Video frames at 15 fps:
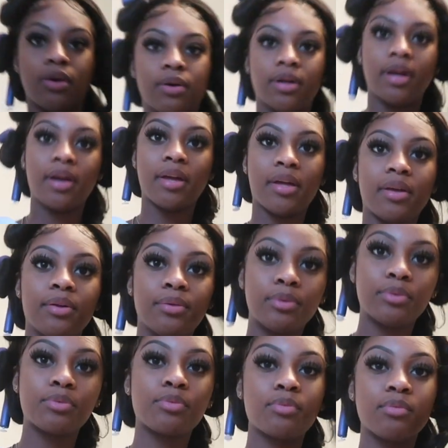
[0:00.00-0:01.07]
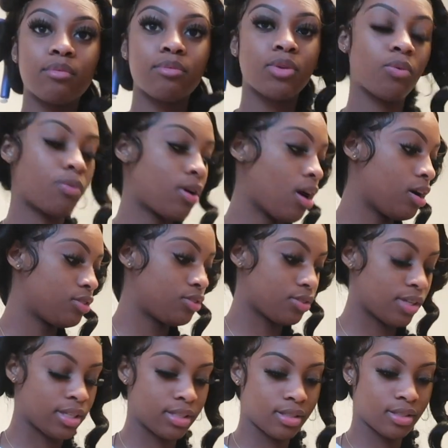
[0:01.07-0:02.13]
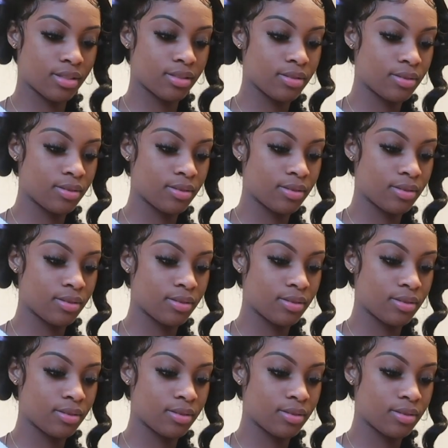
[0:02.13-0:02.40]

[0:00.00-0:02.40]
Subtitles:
Okay, we all dressed.